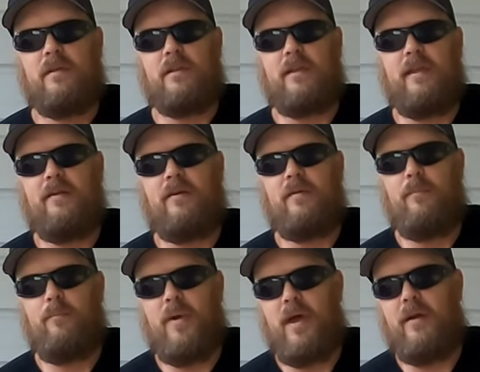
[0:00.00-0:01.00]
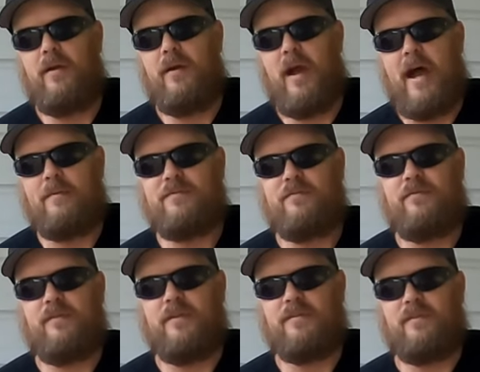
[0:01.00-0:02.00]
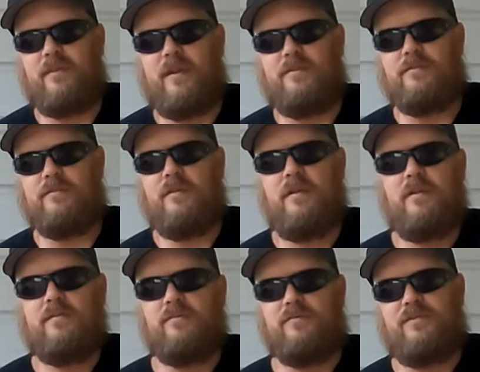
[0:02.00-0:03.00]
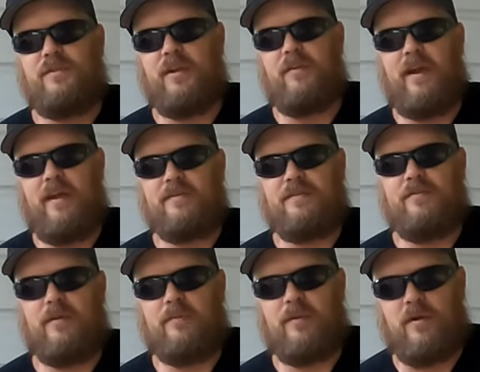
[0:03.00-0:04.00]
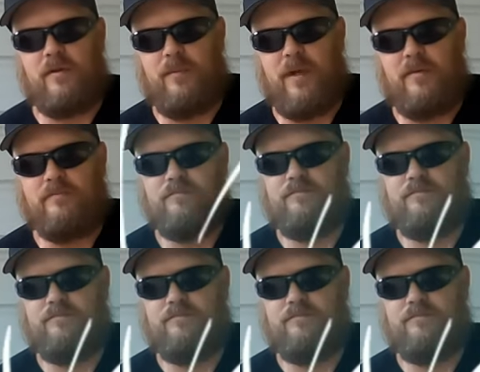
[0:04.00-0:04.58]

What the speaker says: cleaner, better option for installation. So stick around and see what I'm talking about.